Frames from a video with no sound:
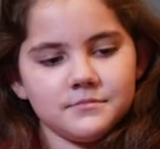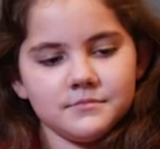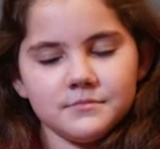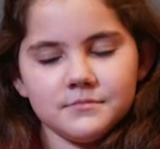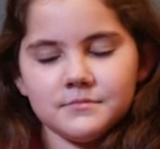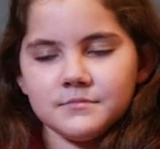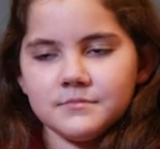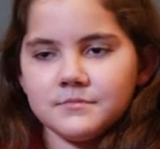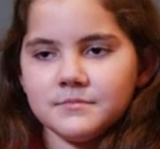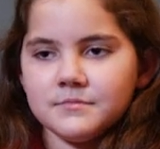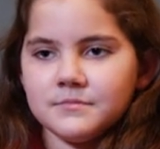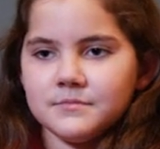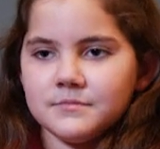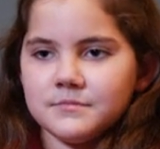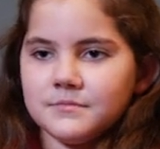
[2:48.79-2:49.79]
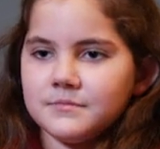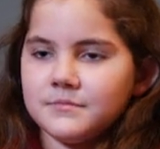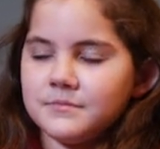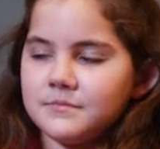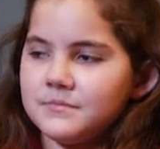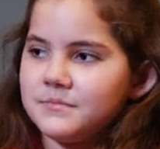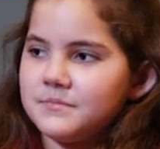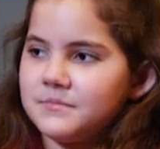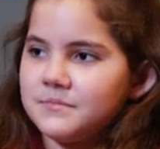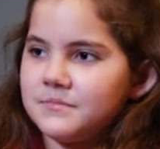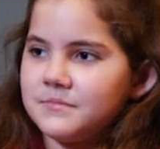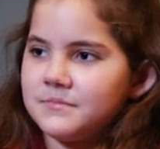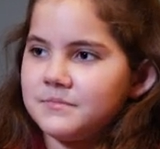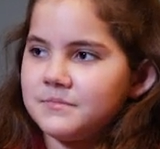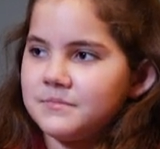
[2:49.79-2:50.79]

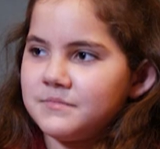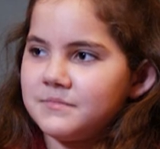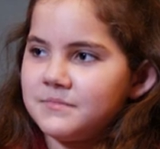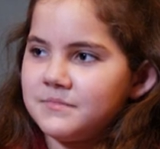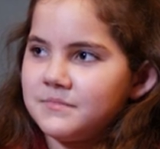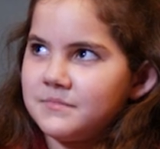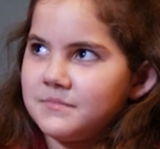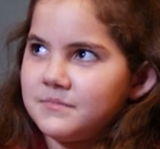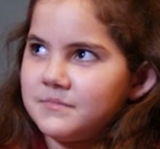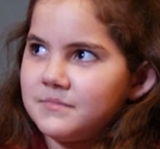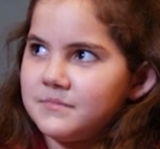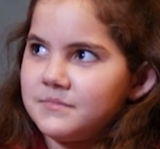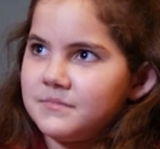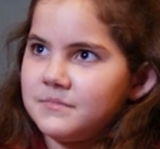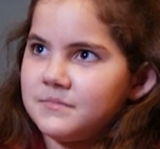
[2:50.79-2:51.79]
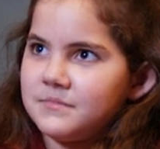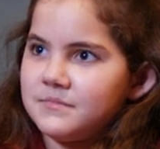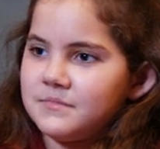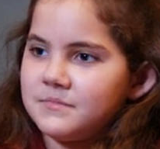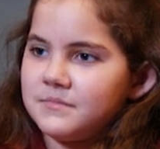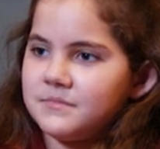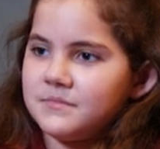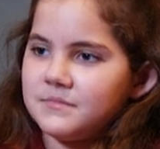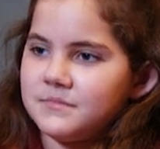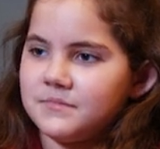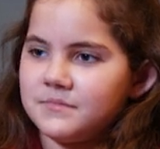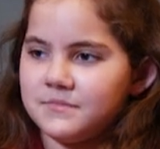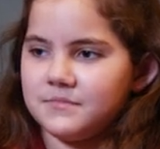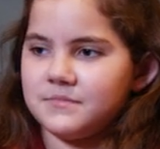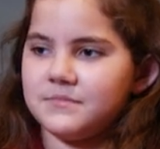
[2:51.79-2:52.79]

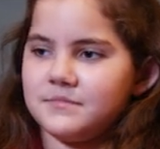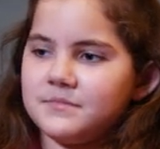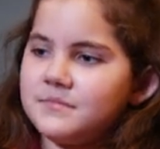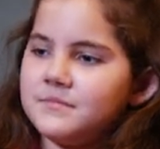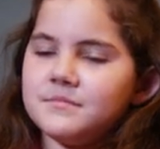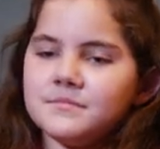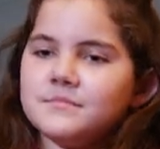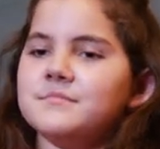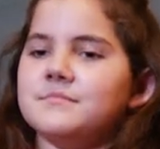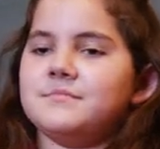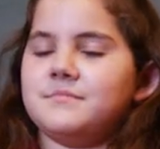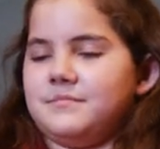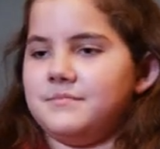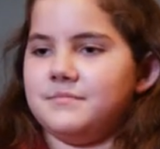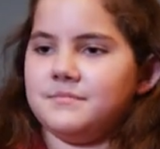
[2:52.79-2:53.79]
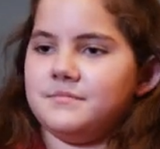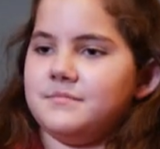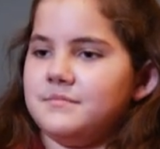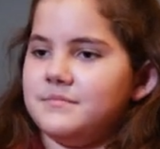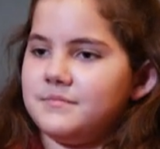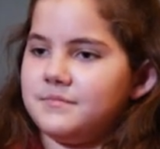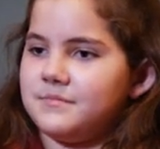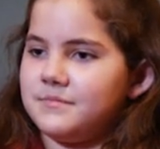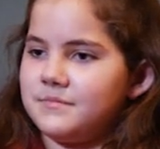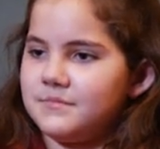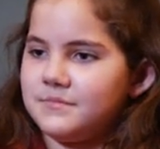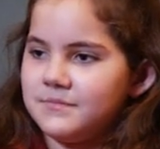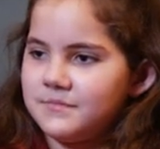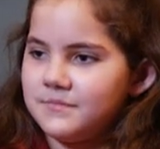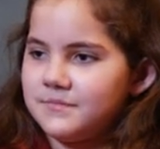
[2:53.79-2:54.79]

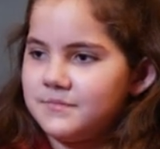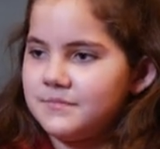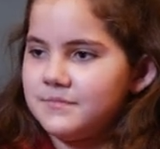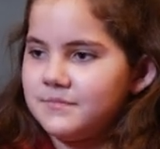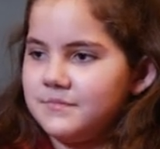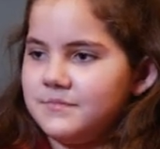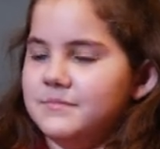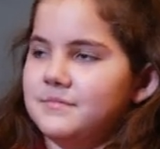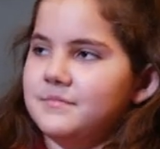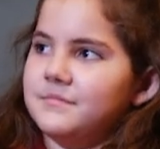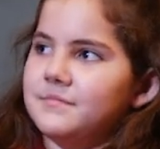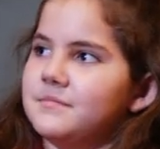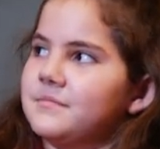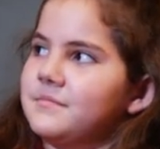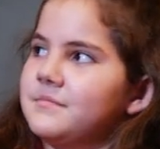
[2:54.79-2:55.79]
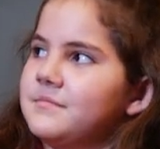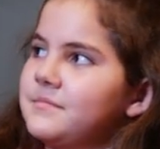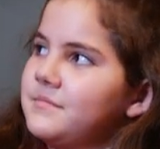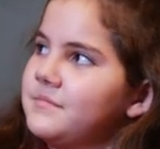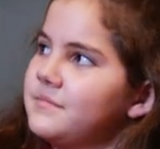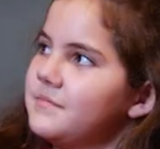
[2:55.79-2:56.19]
[no speech]